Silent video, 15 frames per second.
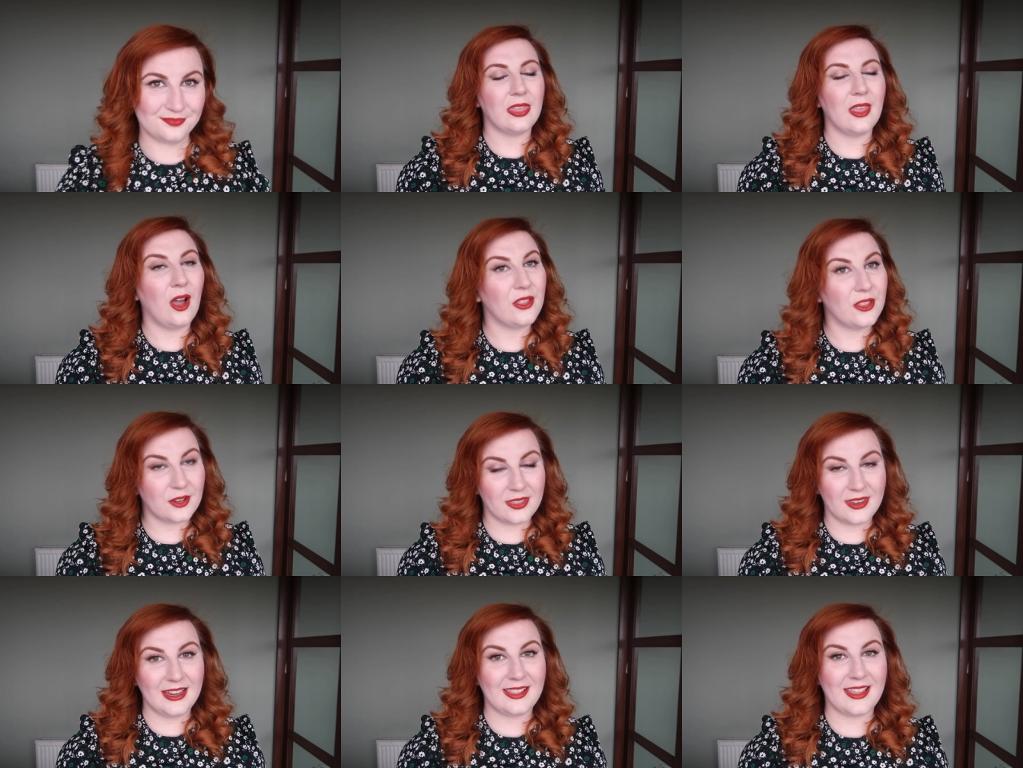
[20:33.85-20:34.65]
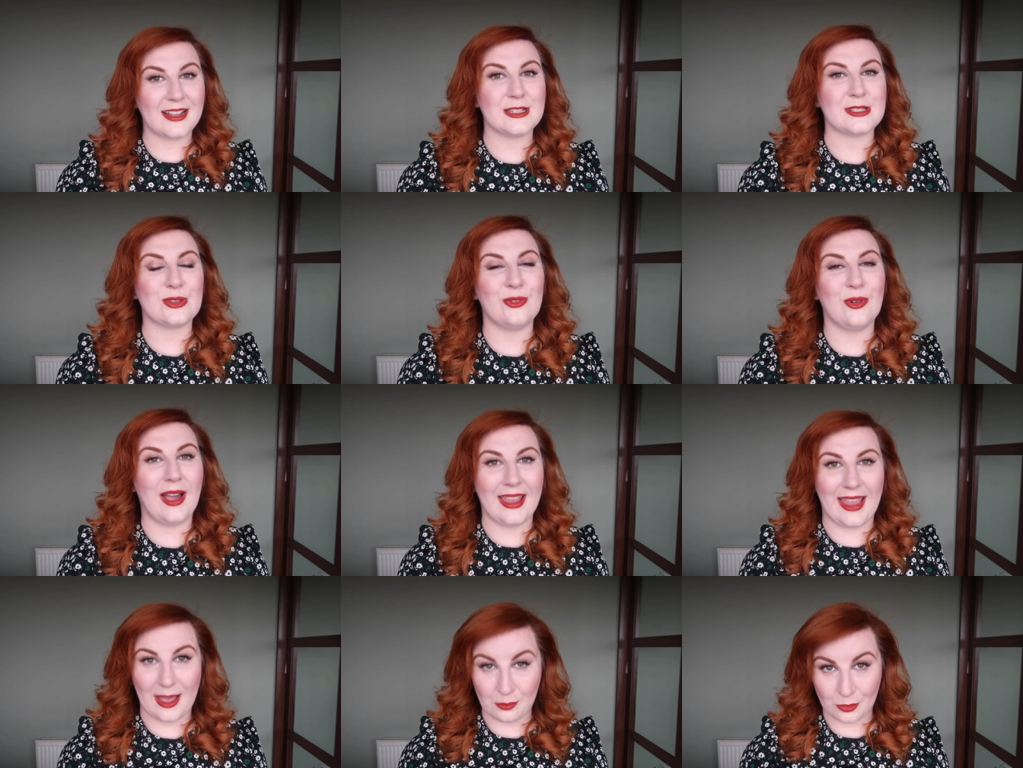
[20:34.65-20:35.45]
The other three things though
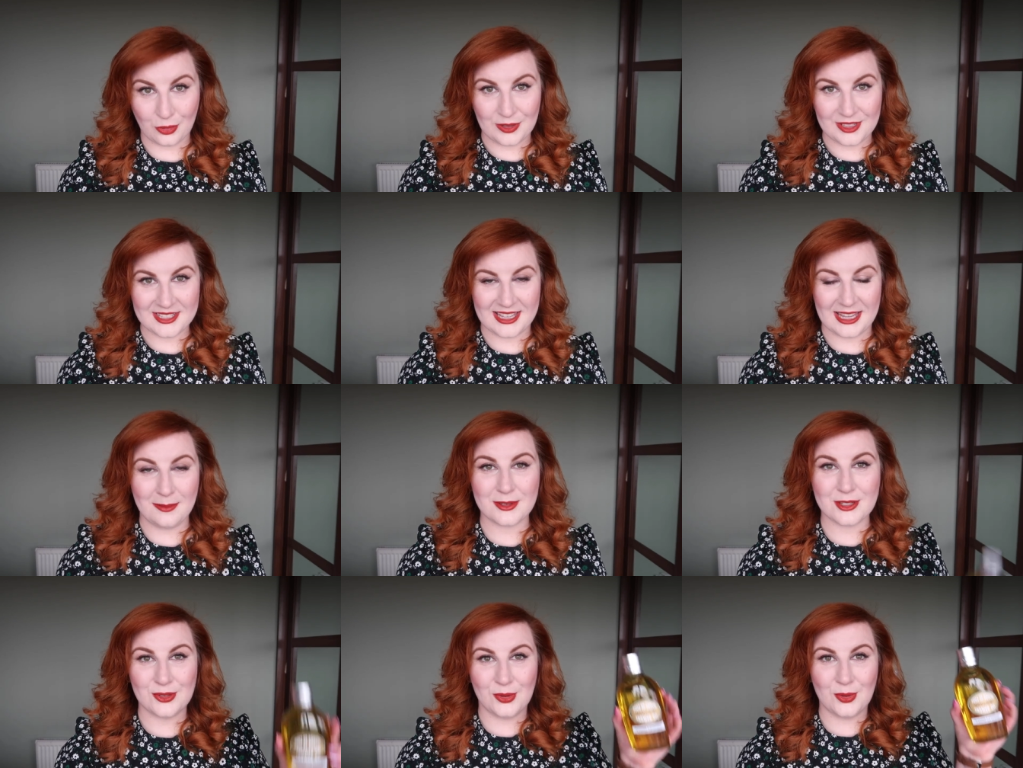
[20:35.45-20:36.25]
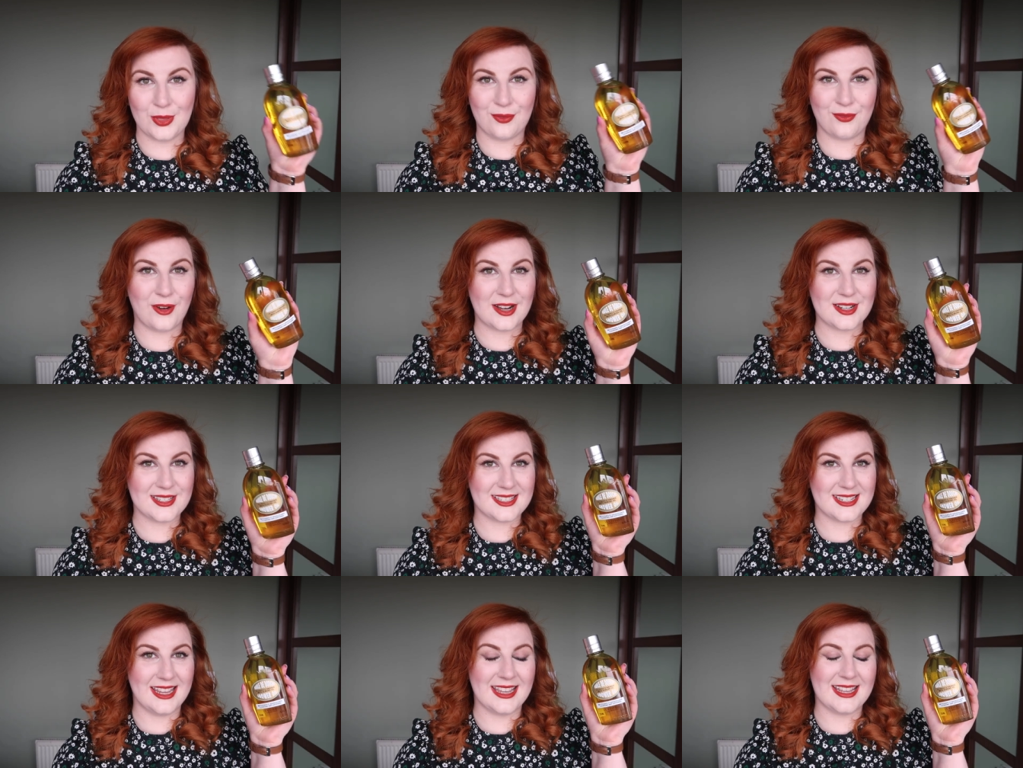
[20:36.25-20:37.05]
I am going to keep so the
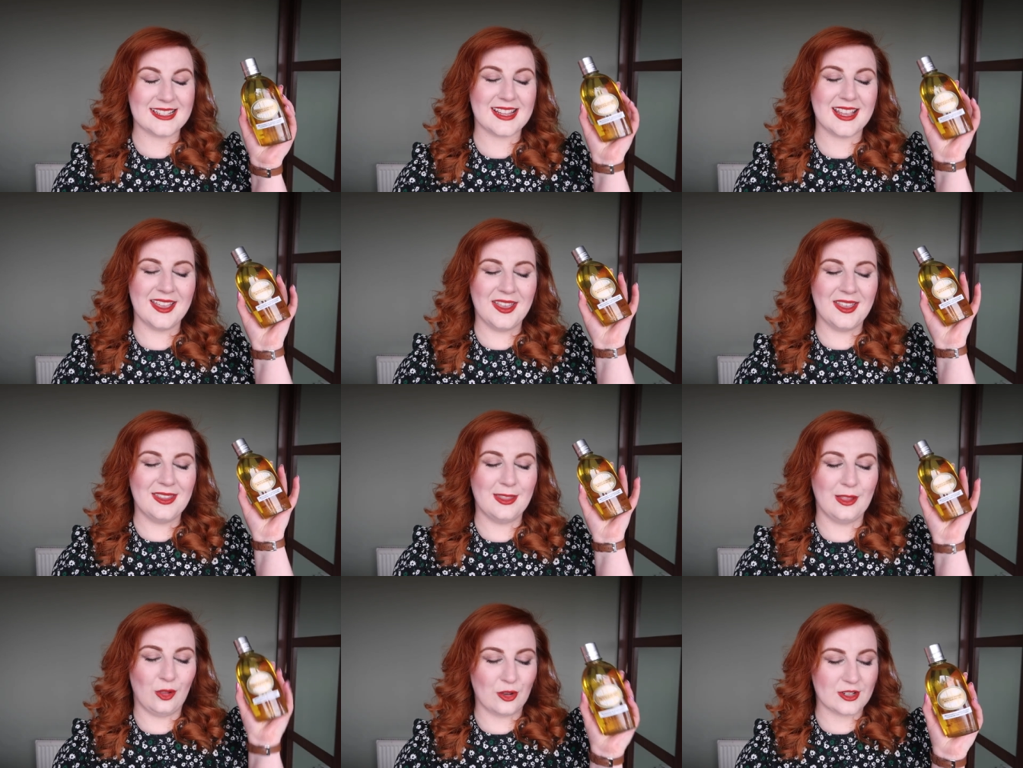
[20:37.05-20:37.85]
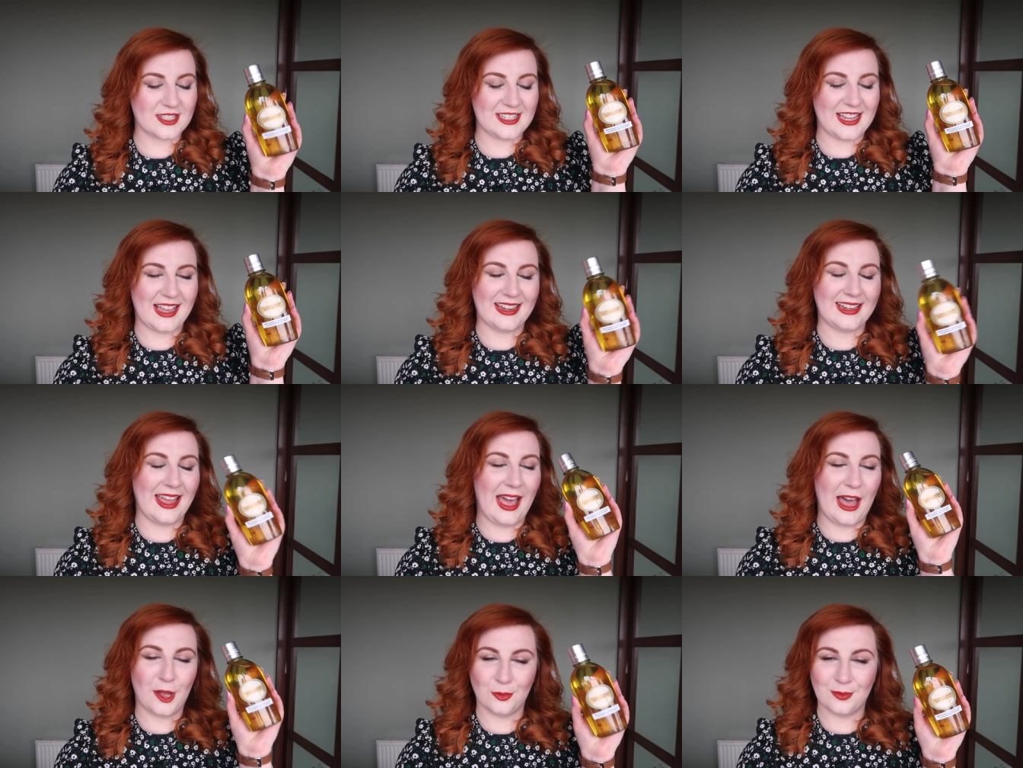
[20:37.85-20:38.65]
first is the L'Occitane
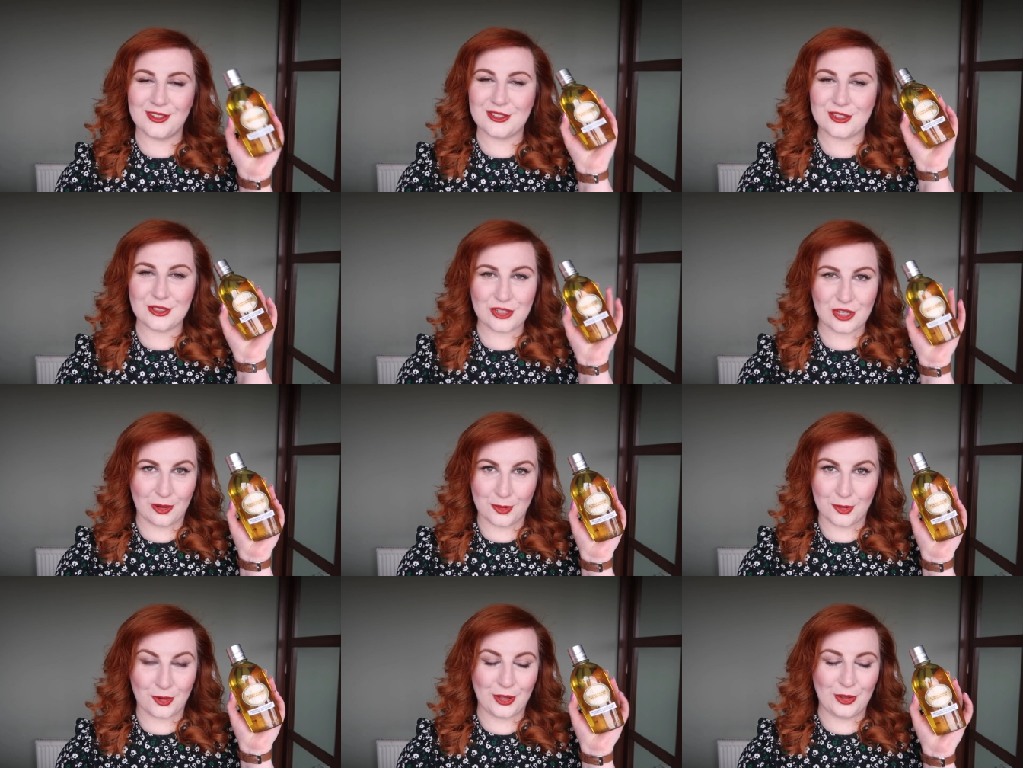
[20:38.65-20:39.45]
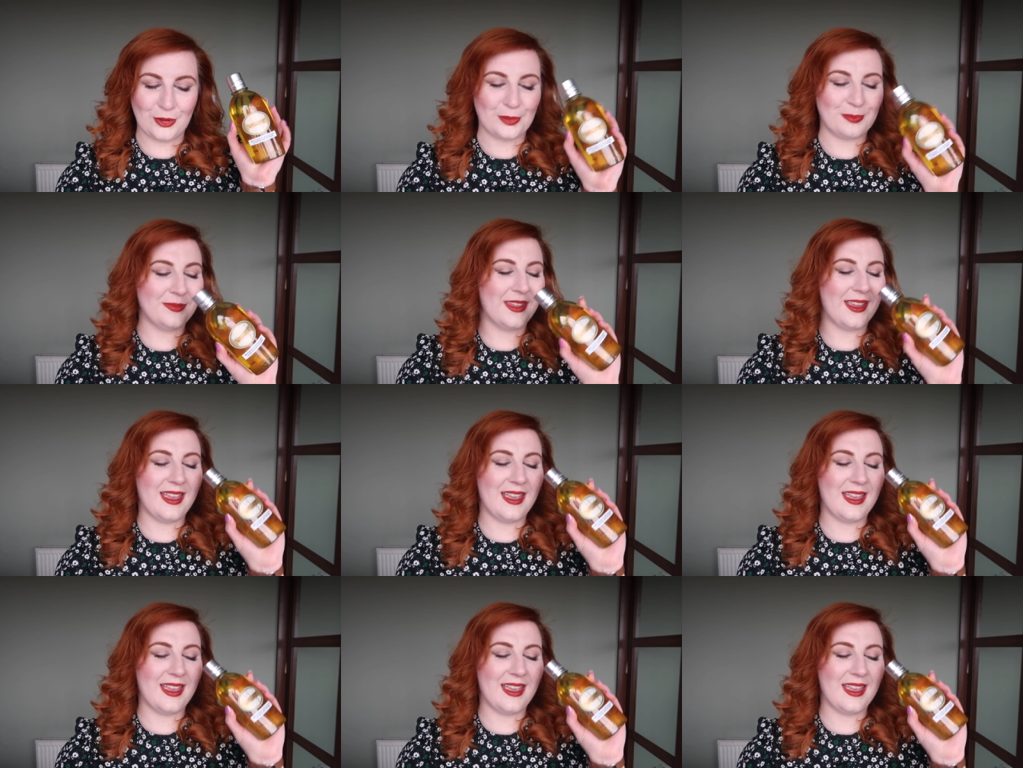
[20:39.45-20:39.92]
Almond Shower Oil.